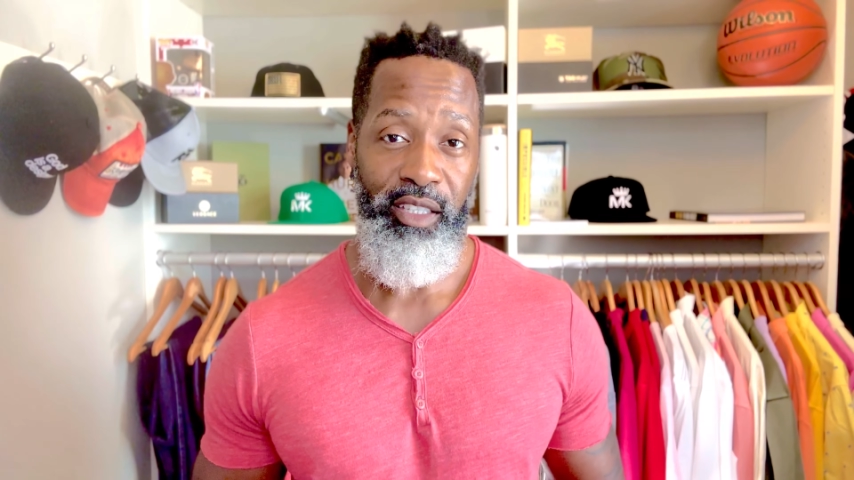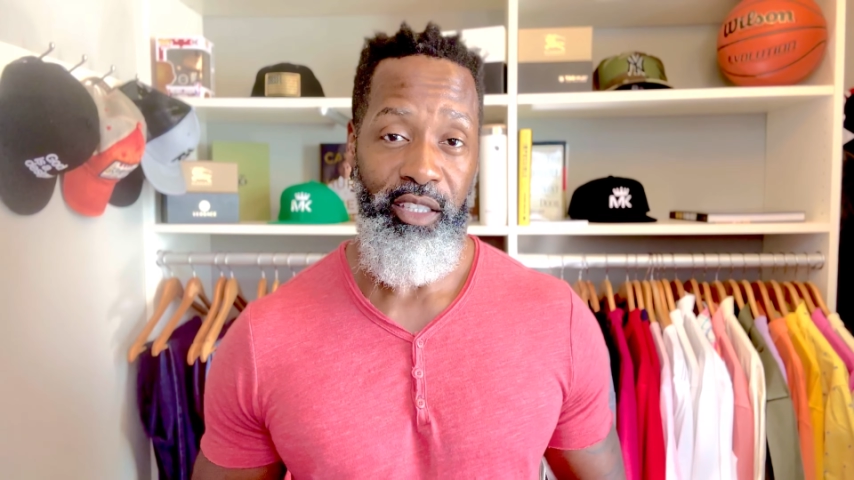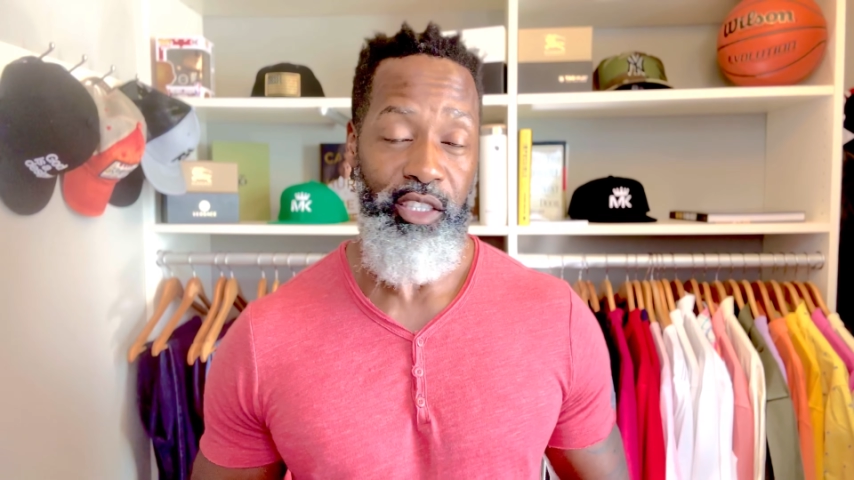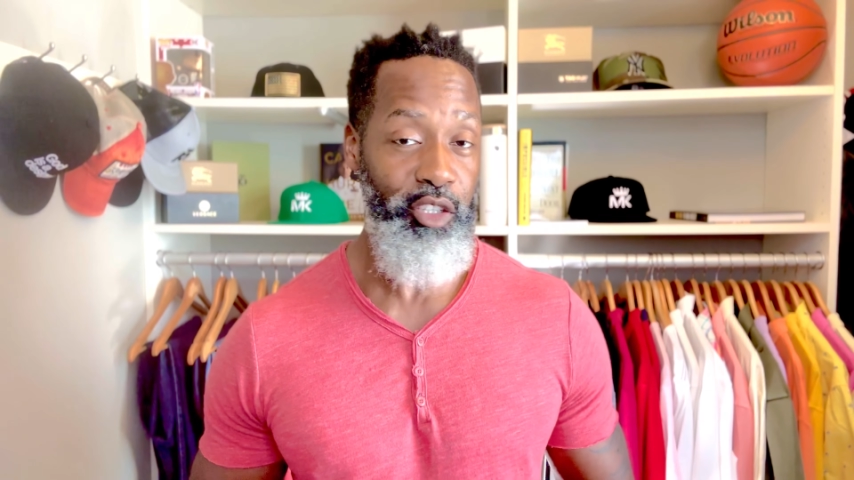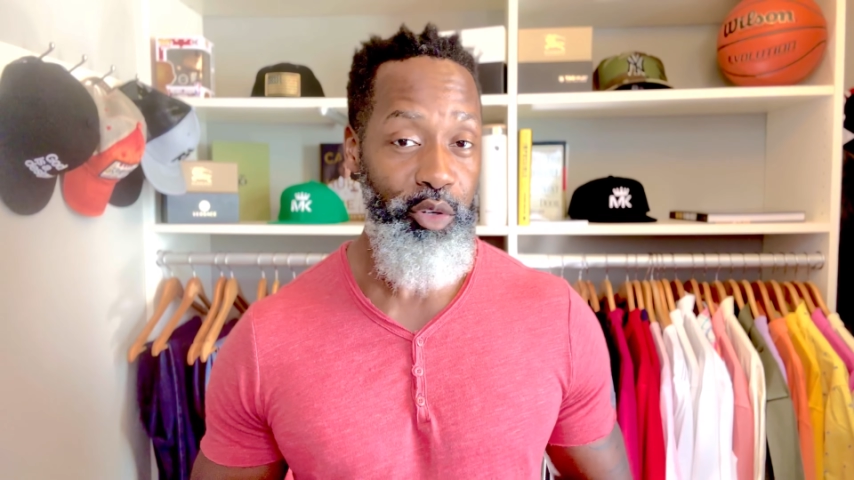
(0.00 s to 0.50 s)

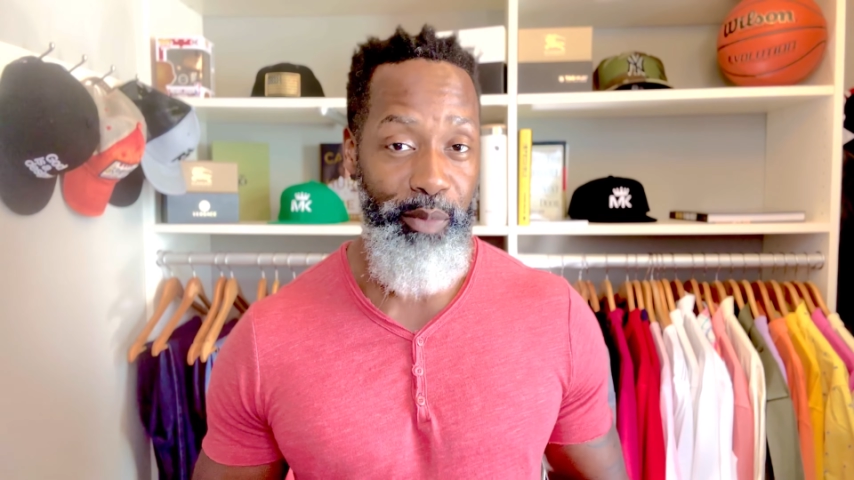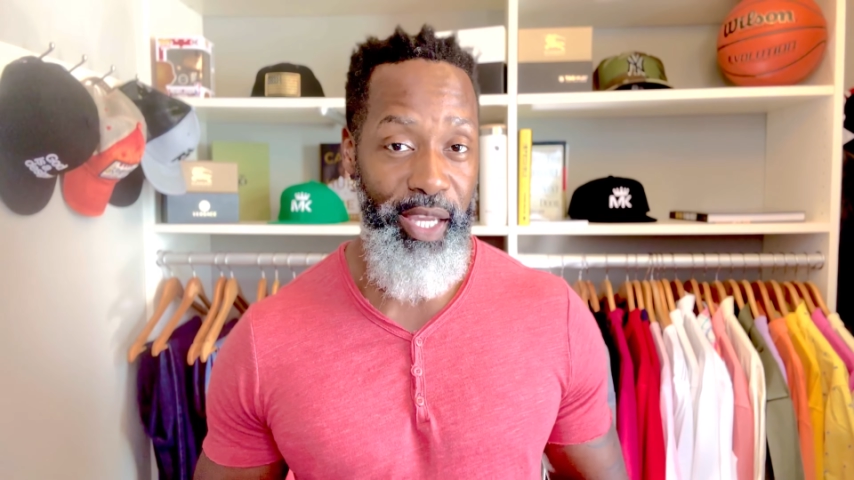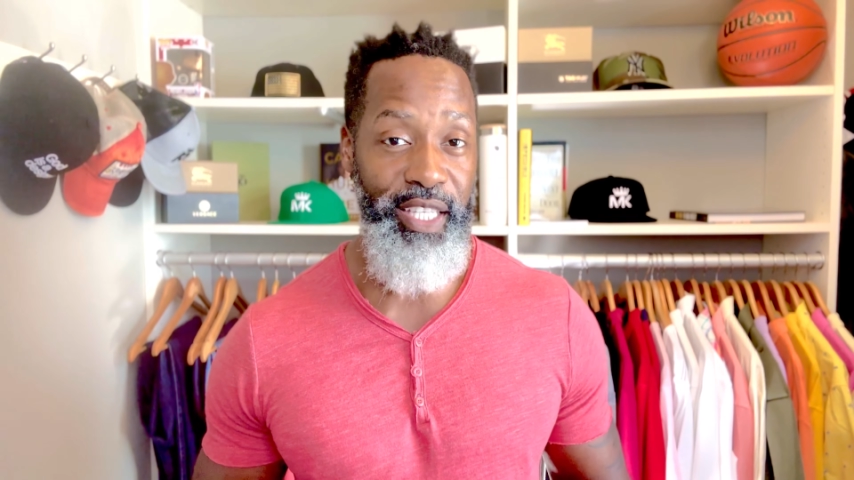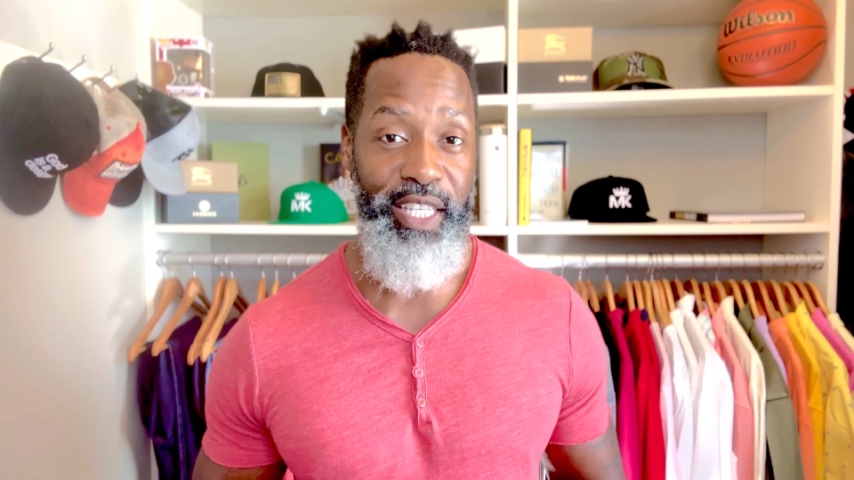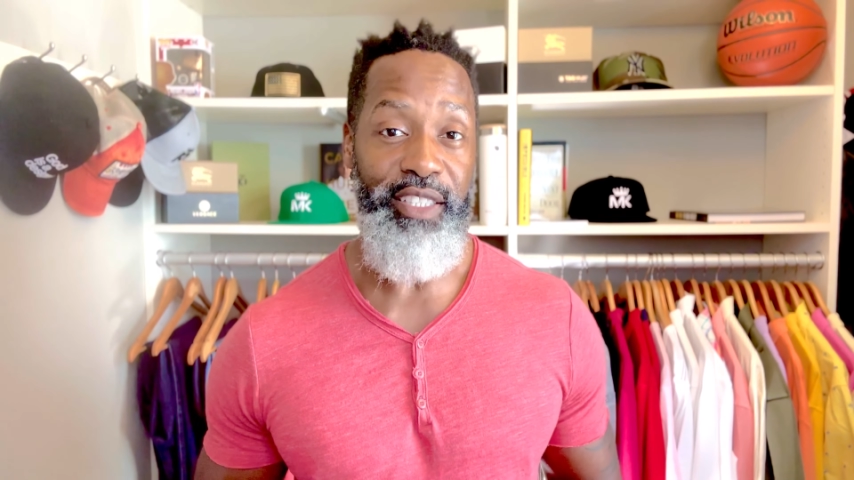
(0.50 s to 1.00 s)
you
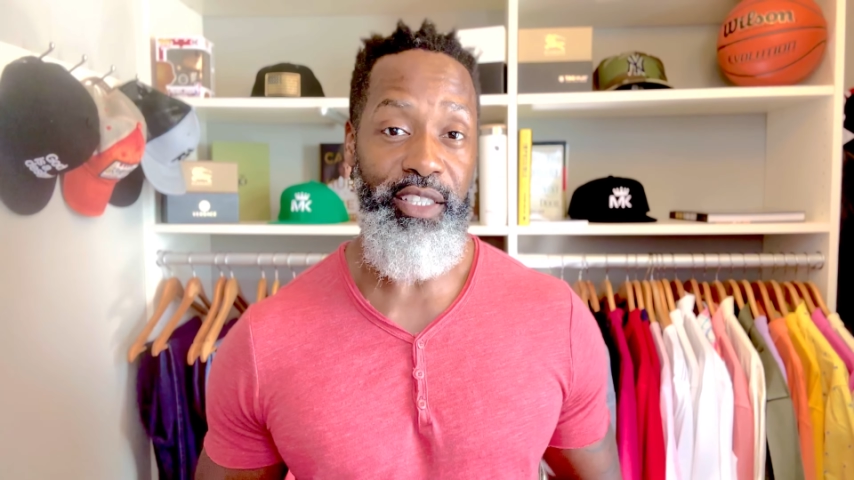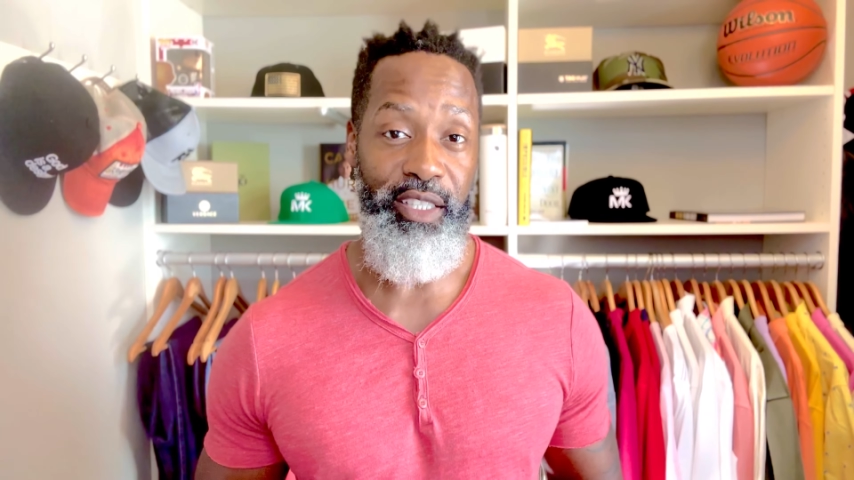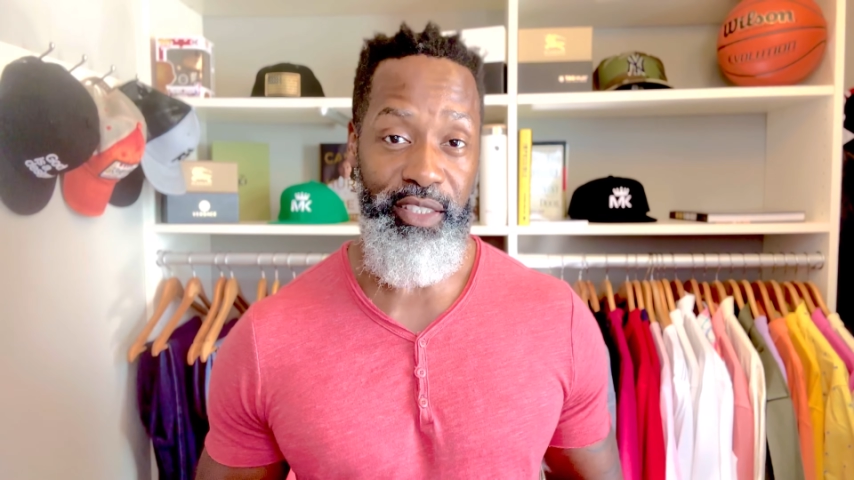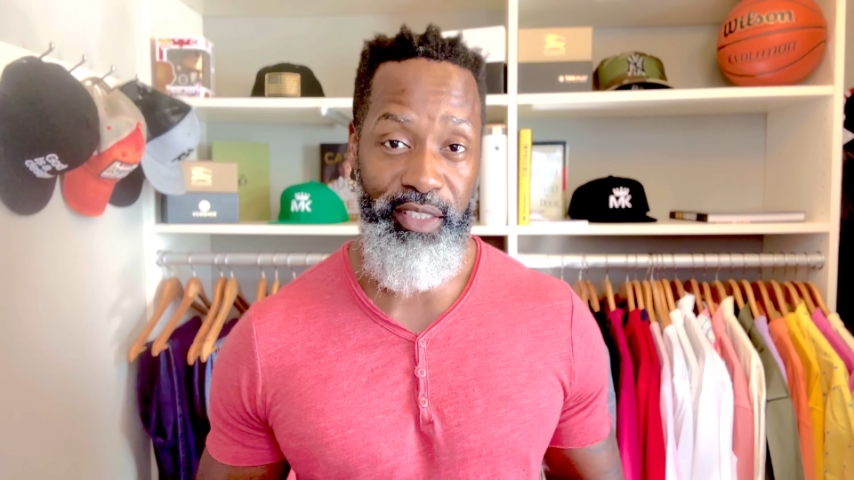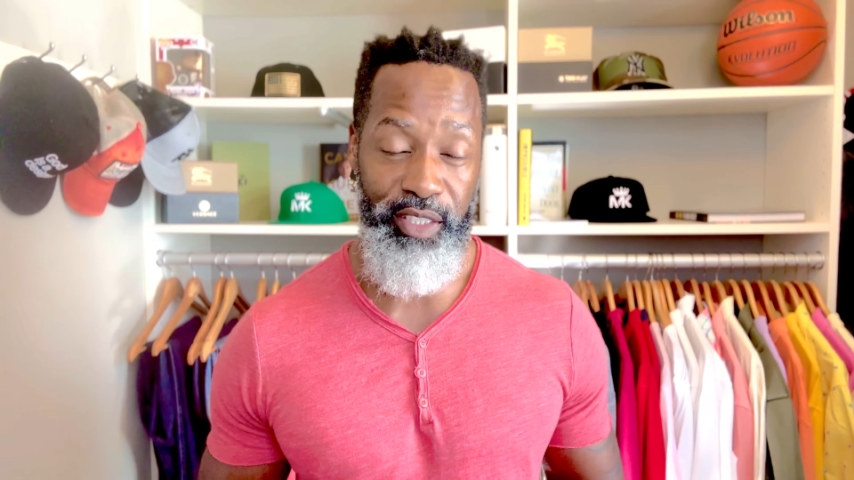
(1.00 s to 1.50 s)
may need to
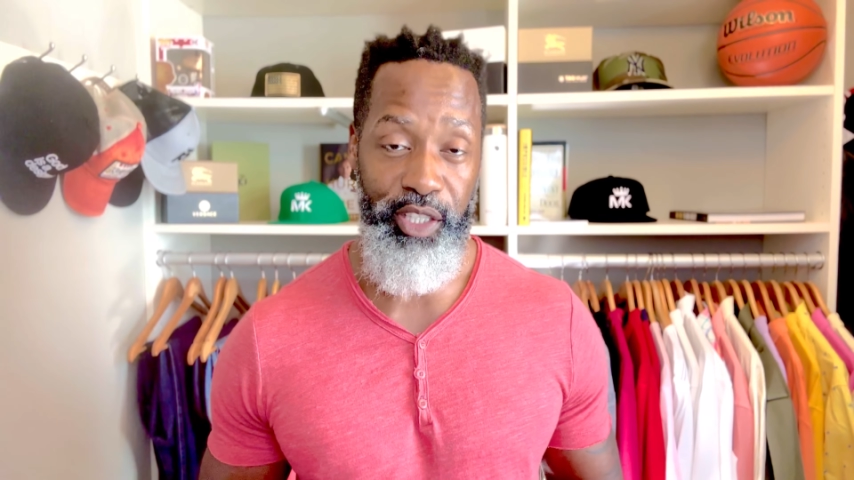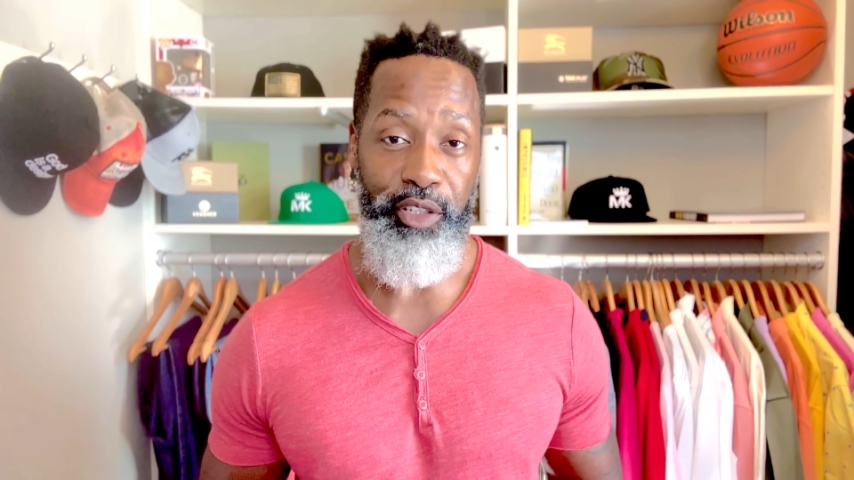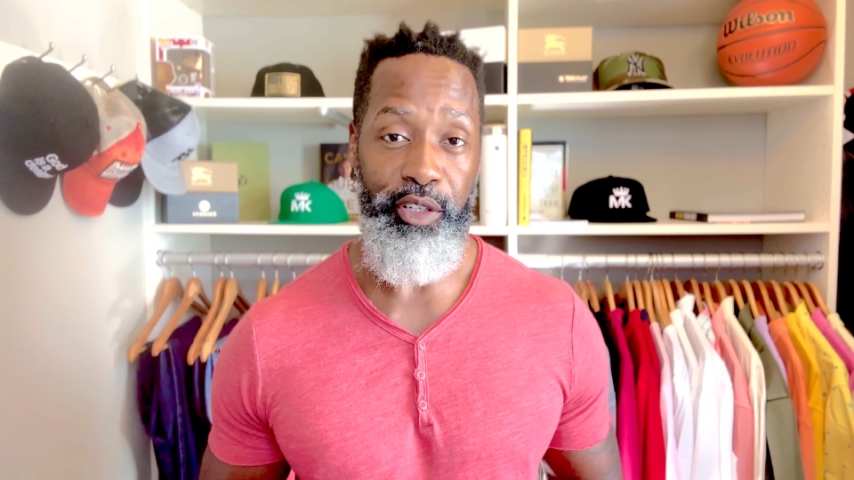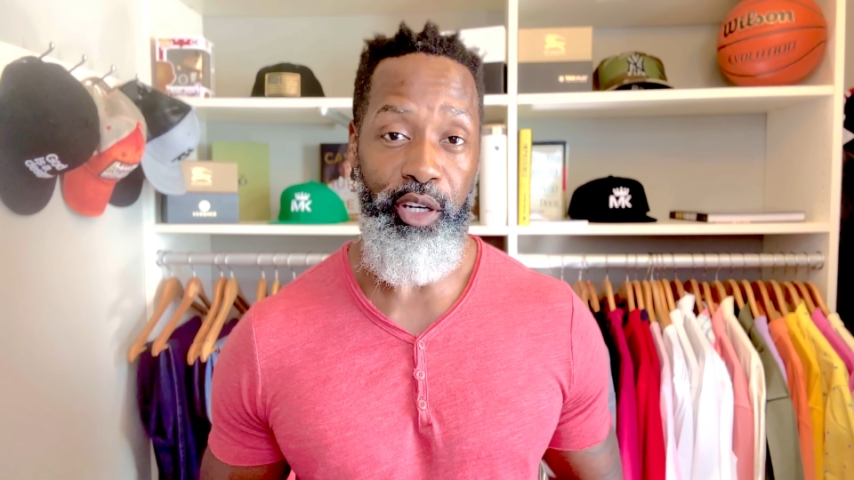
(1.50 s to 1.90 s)
consider